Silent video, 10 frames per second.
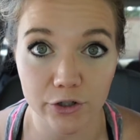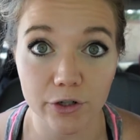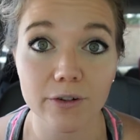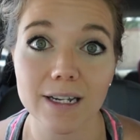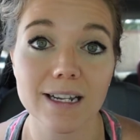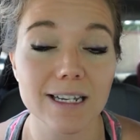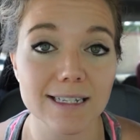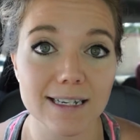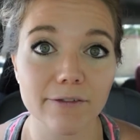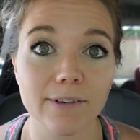journey
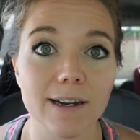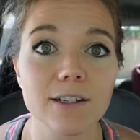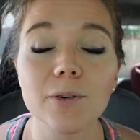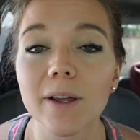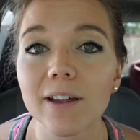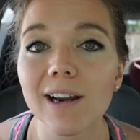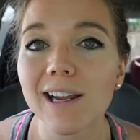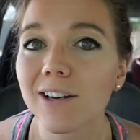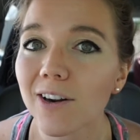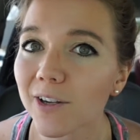is different. So I thought
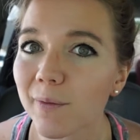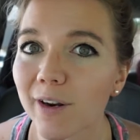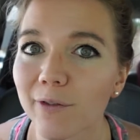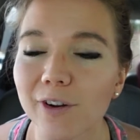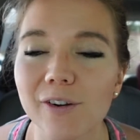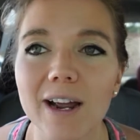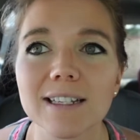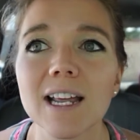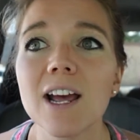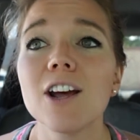I could document it for you
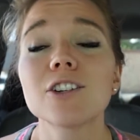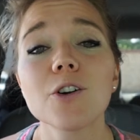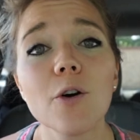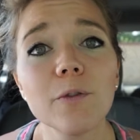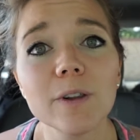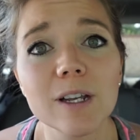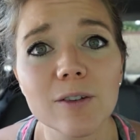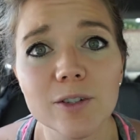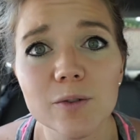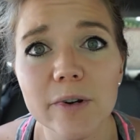guys. So hopefully
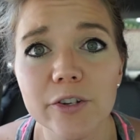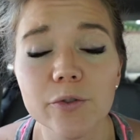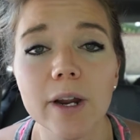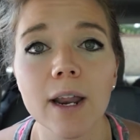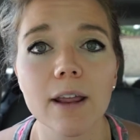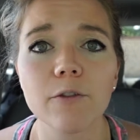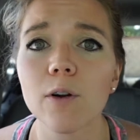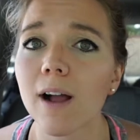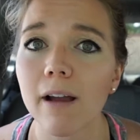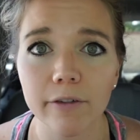y'all do enjoy it. If
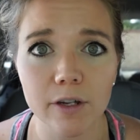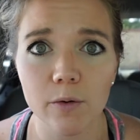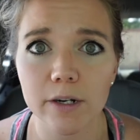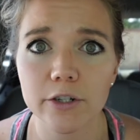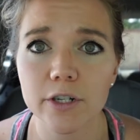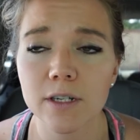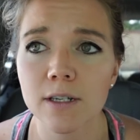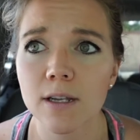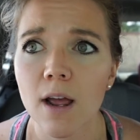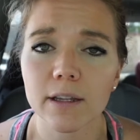y'all have any
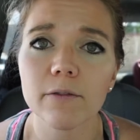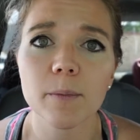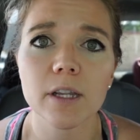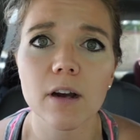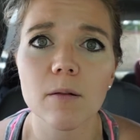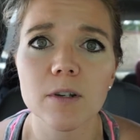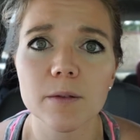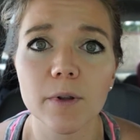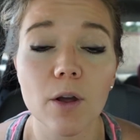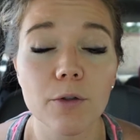questions, leave them in the
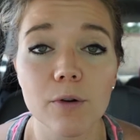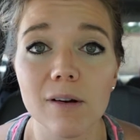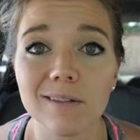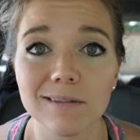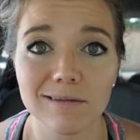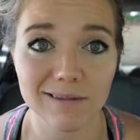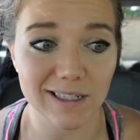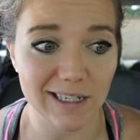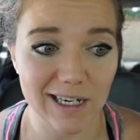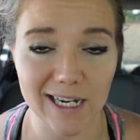comments below throughout
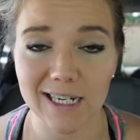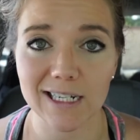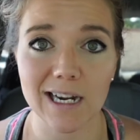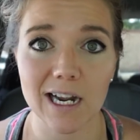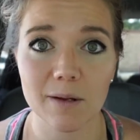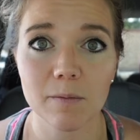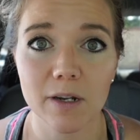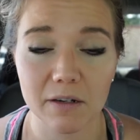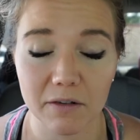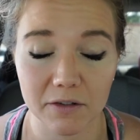any time
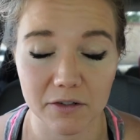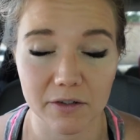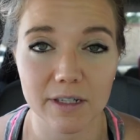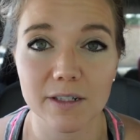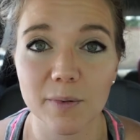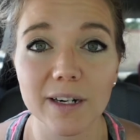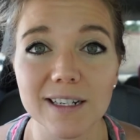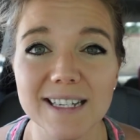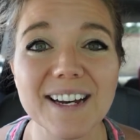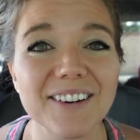during this
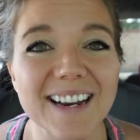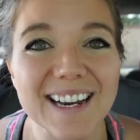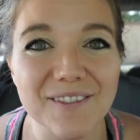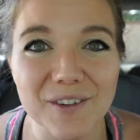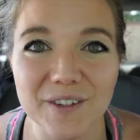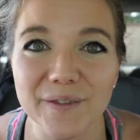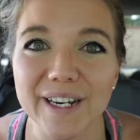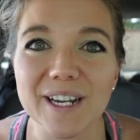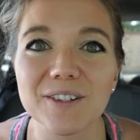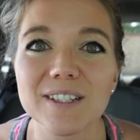pregnancy or any of these
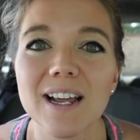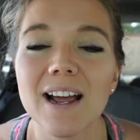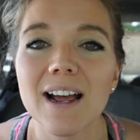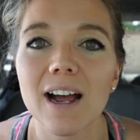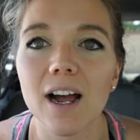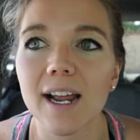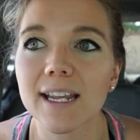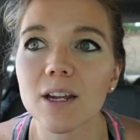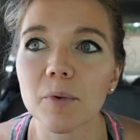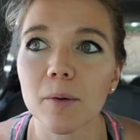videos. I
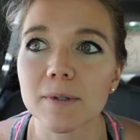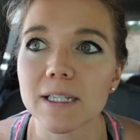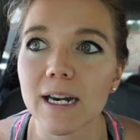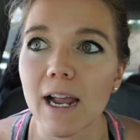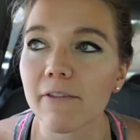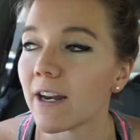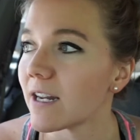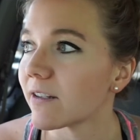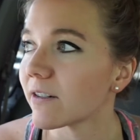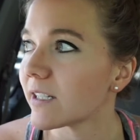can't promise that I have an
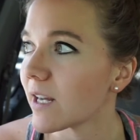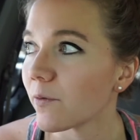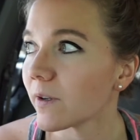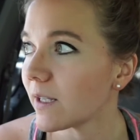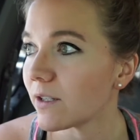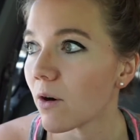answer because I really